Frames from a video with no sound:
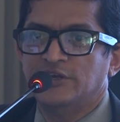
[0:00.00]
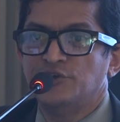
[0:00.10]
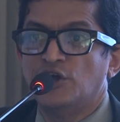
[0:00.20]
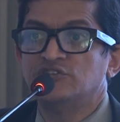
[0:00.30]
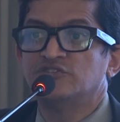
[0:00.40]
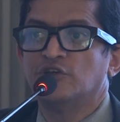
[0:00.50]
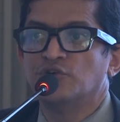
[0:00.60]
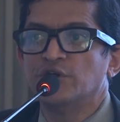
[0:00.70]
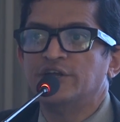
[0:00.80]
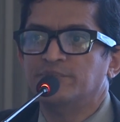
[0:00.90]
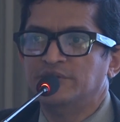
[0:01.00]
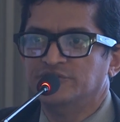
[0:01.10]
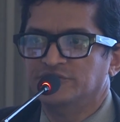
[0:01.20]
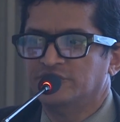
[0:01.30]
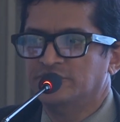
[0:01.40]
and not surrogate
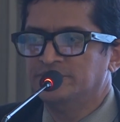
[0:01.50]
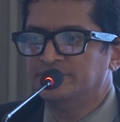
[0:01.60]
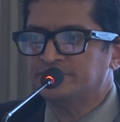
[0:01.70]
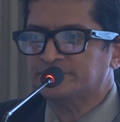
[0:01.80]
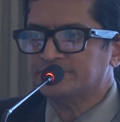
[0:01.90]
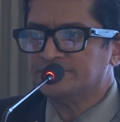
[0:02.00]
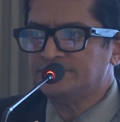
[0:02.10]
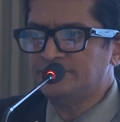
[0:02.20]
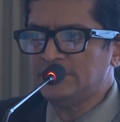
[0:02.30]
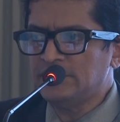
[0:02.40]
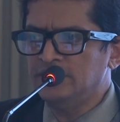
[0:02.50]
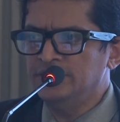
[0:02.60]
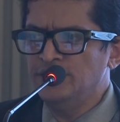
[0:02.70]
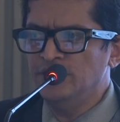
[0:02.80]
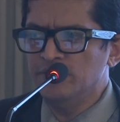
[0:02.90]
measures.
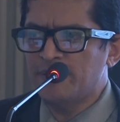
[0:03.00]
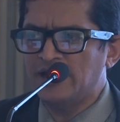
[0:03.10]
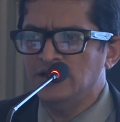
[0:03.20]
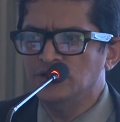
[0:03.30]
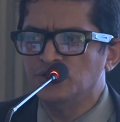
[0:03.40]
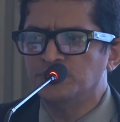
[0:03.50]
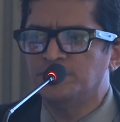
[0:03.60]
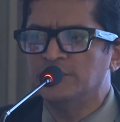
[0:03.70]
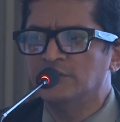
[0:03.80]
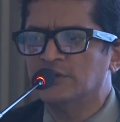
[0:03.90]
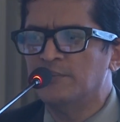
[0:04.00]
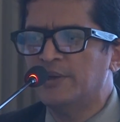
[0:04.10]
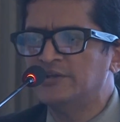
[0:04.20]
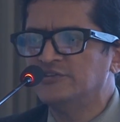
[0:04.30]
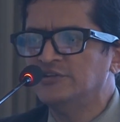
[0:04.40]
Then you have a parallel group
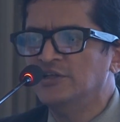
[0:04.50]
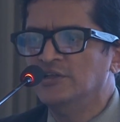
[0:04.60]
comparison.